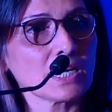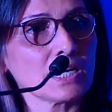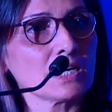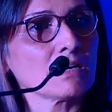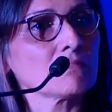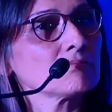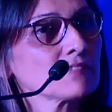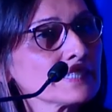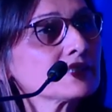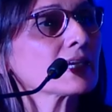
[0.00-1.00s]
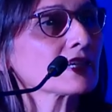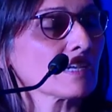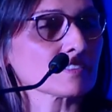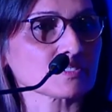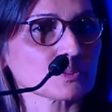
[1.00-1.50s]
uh, in their
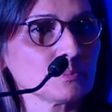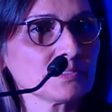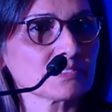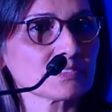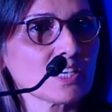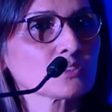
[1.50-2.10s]
classrooms.